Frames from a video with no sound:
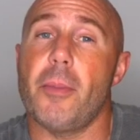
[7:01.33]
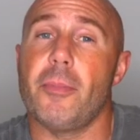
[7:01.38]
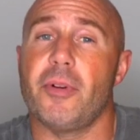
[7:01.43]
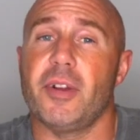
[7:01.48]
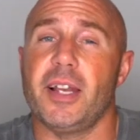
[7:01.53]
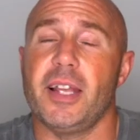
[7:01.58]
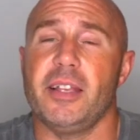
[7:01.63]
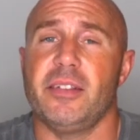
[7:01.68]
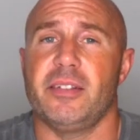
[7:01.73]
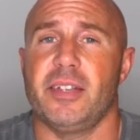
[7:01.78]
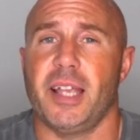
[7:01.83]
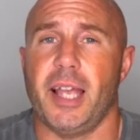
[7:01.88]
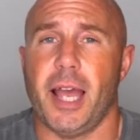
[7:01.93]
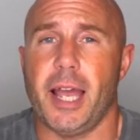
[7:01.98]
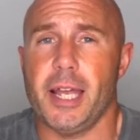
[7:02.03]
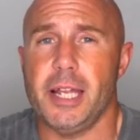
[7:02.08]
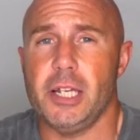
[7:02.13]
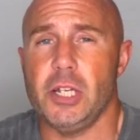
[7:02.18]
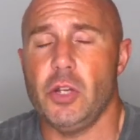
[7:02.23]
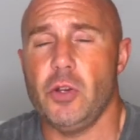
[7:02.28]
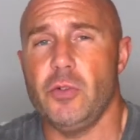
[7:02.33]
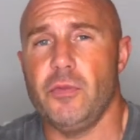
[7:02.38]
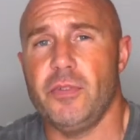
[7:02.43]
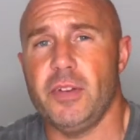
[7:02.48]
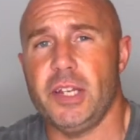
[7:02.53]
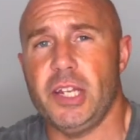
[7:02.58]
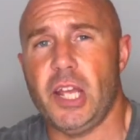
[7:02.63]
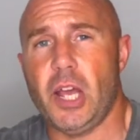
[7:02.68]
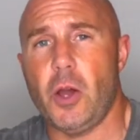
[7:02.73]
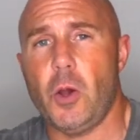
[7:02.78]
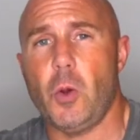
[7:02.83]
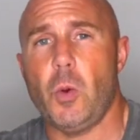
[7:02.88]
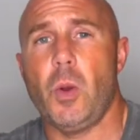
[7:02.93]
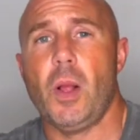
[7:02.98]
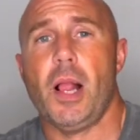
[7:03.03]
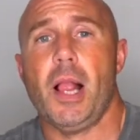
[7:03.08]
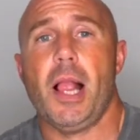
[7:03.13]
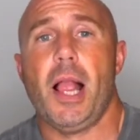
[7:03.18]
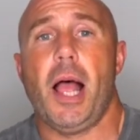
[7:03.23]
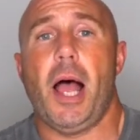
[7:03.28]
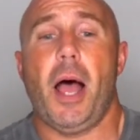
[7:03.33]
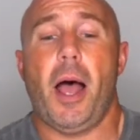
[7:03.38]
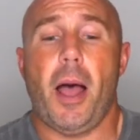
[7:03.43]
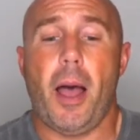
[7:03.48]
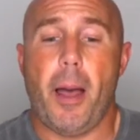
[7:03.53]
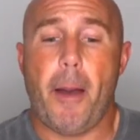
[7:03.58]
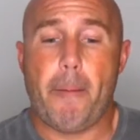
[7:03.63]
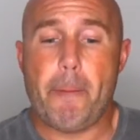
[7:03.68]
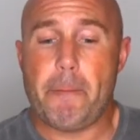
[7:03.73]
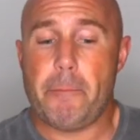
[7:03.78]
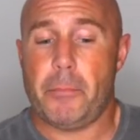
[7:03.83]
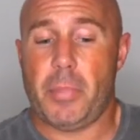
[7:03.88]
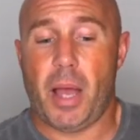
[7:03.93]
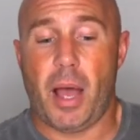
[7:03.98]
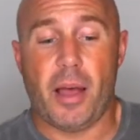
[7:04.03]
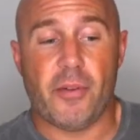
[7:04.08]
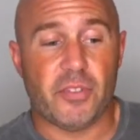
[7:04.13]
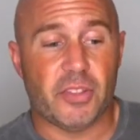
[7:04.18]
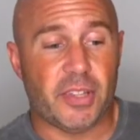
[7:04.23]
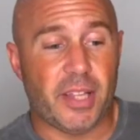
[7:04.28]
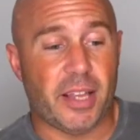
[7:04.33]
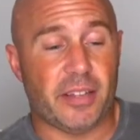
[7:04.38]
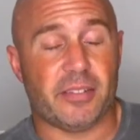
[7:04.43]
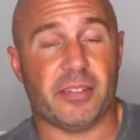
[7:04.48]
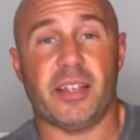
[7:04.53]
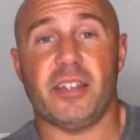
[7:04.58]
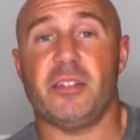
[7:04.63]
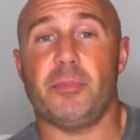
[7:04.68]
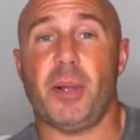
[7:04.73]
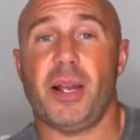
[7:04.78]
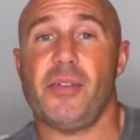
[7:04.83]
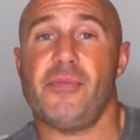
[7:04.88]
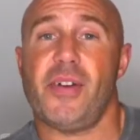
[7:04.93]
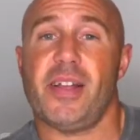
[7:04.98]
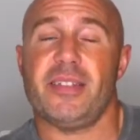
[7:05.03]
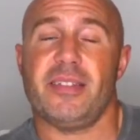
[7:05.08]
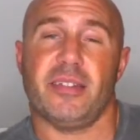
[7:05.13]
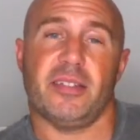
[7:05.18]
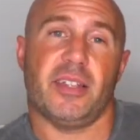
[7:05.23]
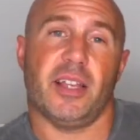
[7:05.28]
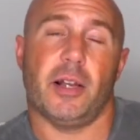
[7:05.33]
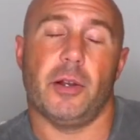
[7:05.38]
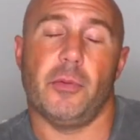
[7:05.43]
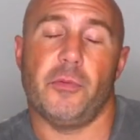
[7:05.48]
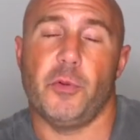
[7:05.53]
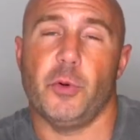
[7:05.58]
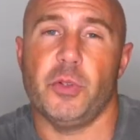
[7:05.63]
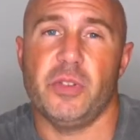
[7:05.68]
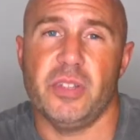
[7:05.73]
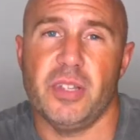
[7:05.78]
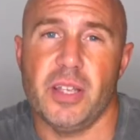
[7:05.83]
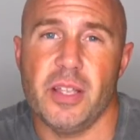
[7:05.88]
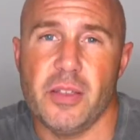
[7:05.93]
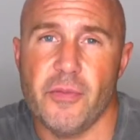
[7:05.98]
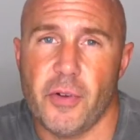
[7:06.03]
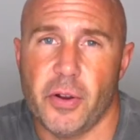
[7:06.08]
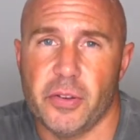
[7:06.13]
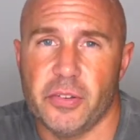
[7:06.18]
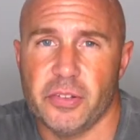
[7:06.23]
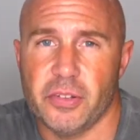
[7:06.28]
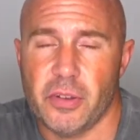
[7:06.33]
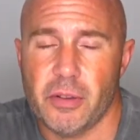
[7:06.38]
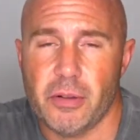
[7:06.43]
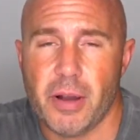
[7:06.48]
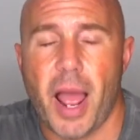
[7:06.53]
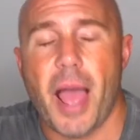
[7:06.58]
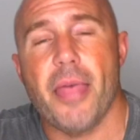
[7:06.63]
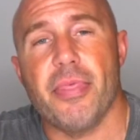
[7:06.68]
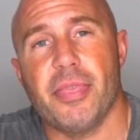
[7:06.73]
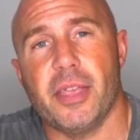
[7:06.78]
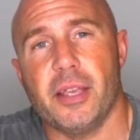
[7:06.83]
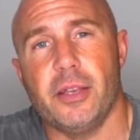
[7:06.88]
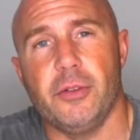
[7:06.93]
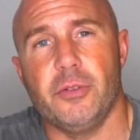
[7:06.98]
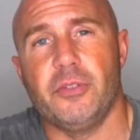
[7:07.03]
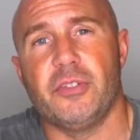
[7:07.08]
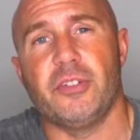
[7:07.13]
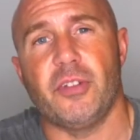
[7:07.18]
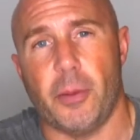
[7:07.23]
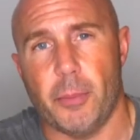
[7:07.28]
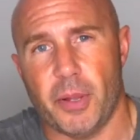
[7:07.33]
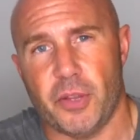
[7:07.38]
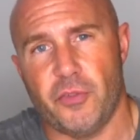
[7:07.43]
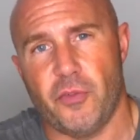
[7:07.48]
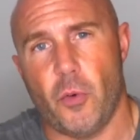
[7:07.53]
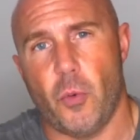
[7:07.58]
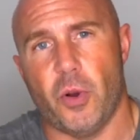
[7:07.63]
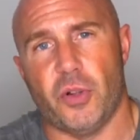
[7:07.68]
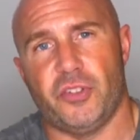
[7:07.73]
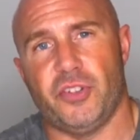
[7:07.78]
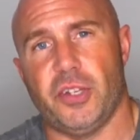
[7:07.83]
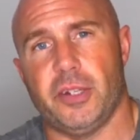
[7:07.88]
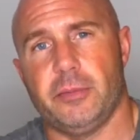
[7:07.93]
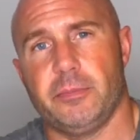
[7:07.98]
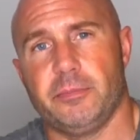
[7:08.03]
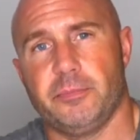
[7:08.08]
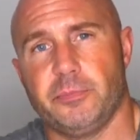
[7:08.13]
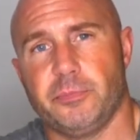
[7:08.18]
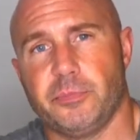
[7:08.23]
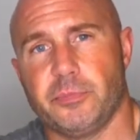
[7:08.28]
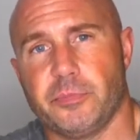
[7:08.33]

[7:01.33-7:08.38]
I'm releasing a new video. Um, other than that, stay smelling fantastic. Look forward to seeing you very soon, and thank you so much for watching.